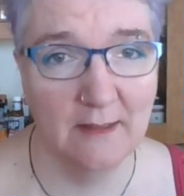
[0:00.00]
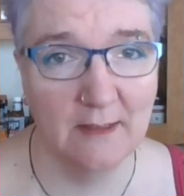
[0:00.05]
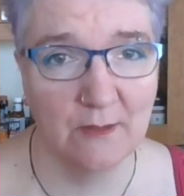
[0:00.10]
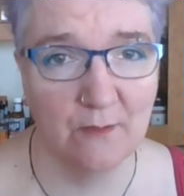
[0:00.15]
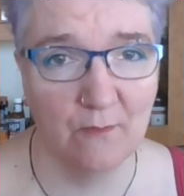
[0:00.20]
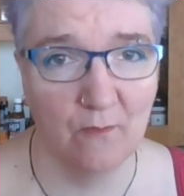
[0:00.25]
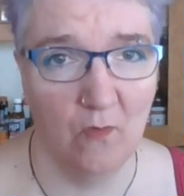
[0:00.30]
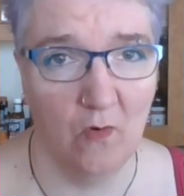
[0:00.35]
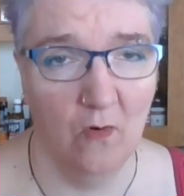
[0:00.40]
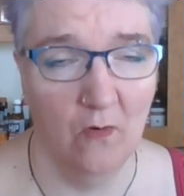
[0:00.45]
The
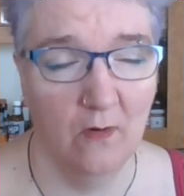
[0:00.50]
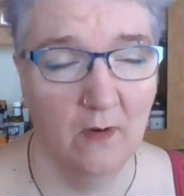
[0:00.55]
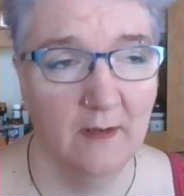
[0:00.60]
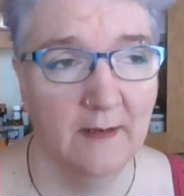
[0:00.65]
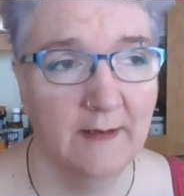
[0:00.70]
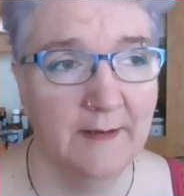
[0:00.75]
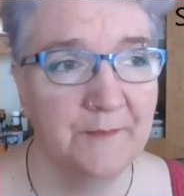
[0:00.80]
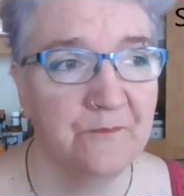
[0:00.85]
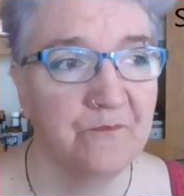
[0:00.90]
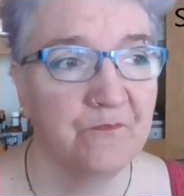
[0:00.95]
Stash of
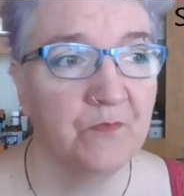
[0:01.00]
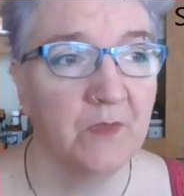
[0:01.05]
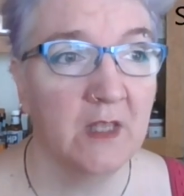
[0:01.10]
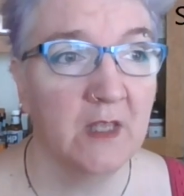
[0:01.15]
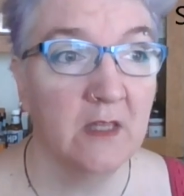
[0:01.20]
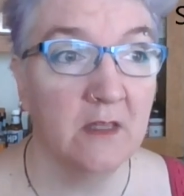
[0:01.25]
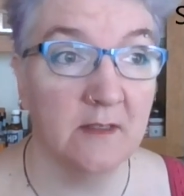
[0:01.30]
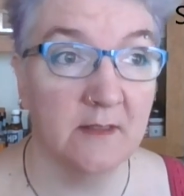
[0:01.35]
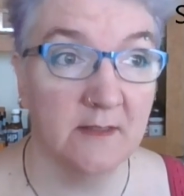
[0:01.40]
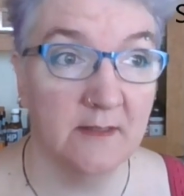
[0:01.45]

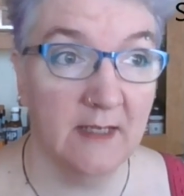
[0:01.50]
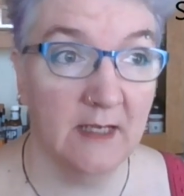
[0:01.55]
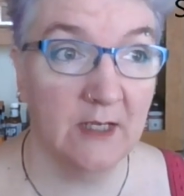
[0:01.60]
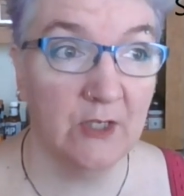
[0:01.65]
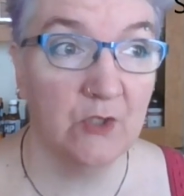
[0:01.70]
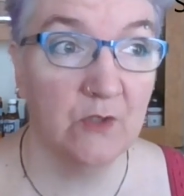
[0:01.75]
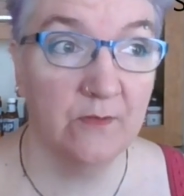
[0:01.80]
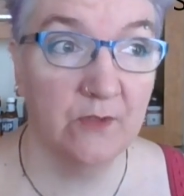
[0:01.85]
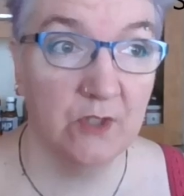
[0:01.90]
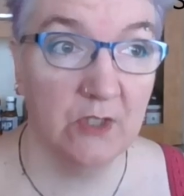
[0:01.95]
Shells
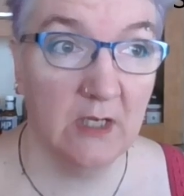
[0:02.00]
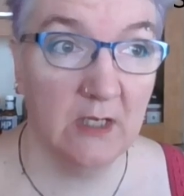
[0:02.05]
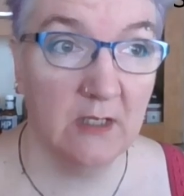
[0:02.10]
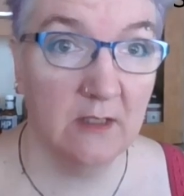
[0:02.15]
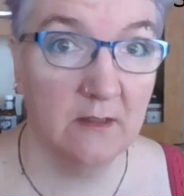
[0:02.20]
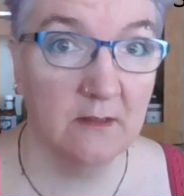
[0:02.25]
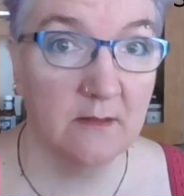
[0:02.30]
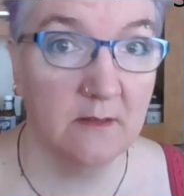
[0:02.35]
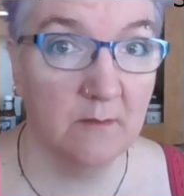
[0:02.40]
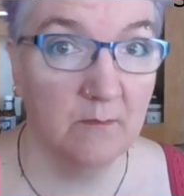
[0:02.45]
Mystery
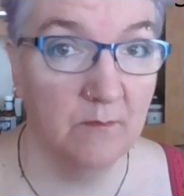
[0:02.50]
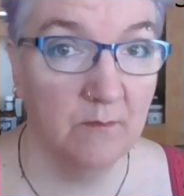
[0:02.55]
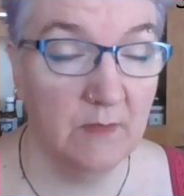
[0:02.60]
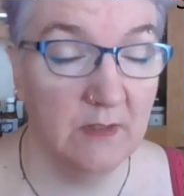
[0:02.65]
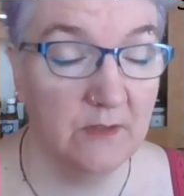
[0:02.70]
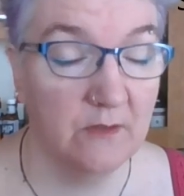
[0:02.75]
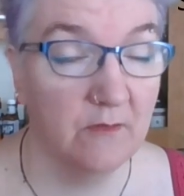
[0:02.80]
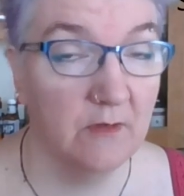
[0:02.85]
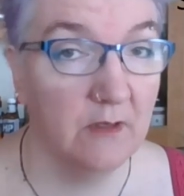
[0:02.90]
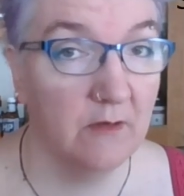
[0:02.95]
Crochet Along
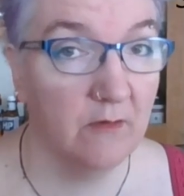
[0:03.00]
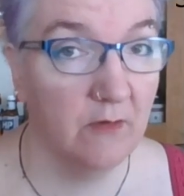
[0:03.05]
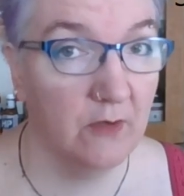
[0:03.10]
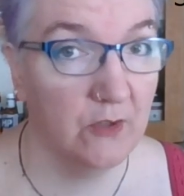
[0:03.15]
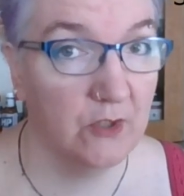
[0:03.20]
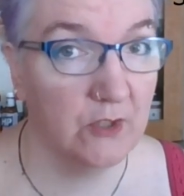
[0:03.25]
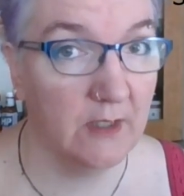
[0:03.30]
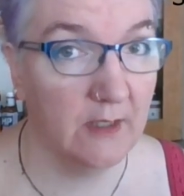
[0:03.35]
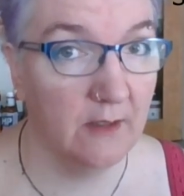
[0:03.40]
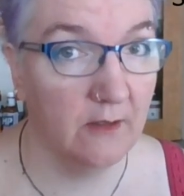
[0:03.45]
from
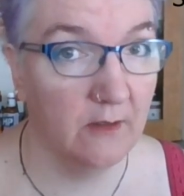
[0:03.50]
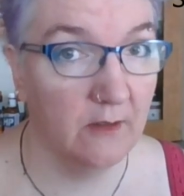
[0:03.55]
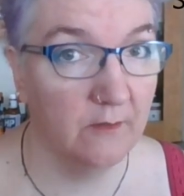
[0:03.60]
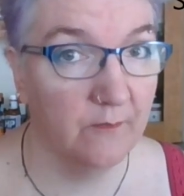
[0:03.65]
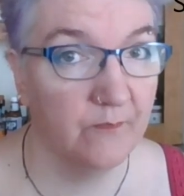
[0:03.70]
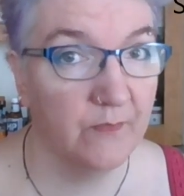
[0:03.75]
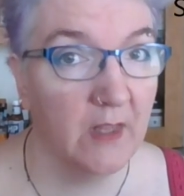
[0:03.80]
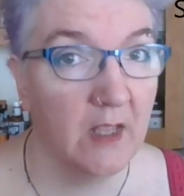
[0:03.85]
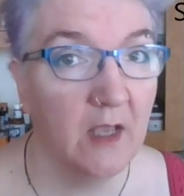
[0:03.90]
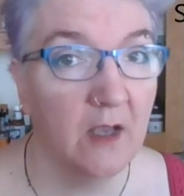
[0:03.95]
the Crochet
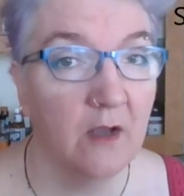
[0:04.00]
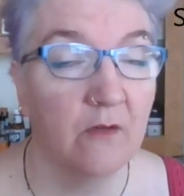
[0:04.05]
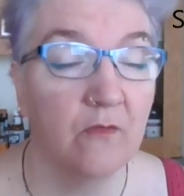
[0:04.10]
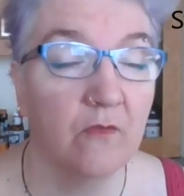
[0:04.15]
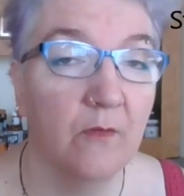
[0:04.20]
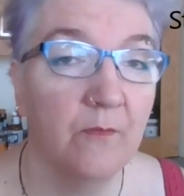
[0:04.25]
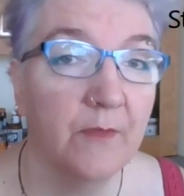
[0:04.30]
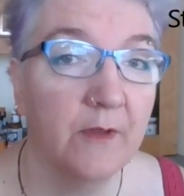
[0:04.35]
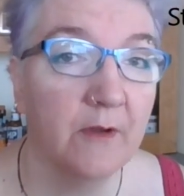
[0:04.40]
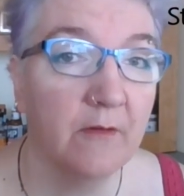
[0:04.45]
Project, which
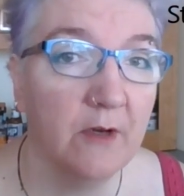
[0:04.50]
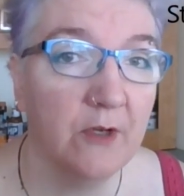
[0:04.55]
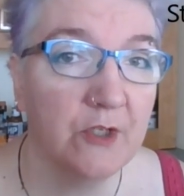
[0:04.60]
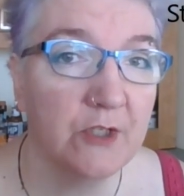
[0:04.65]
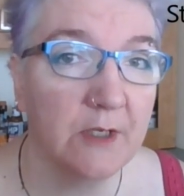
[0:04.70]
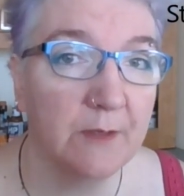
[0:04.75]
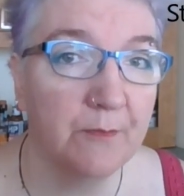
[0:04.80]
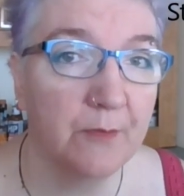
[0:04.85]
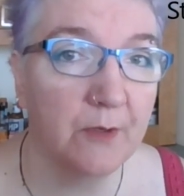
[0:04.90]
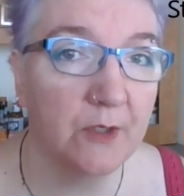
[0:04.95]
is Kat
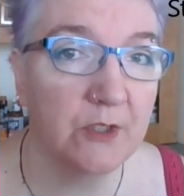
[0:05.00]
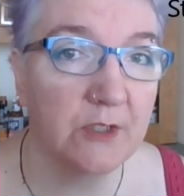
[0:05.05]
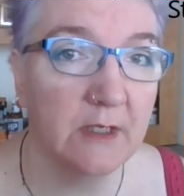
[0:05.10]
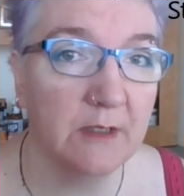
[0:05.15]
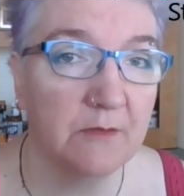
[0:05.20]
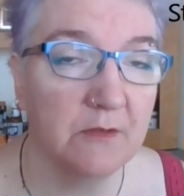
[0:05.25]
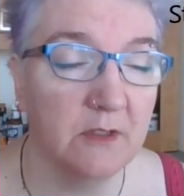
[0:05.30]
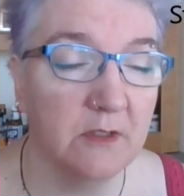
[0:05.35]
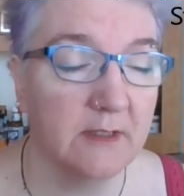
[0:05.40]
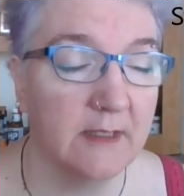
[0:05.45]
Golding and
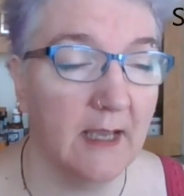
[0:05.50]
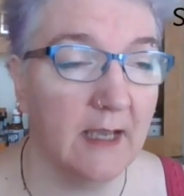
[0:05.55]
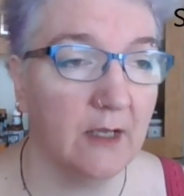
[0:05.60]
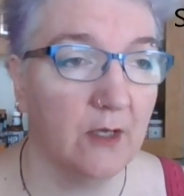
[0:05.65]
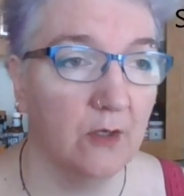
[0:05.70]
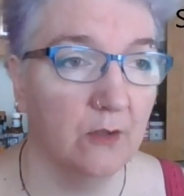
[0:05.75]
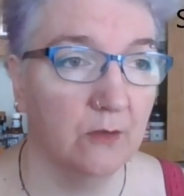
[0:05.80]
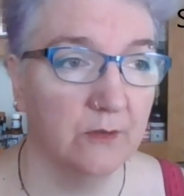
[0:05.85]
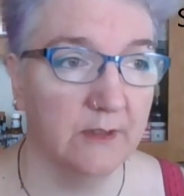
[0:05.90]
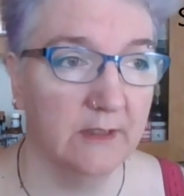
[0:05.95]
Joanne's
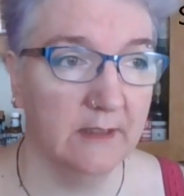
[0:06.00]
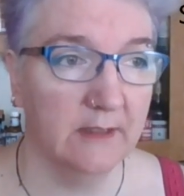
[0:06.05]
Grace.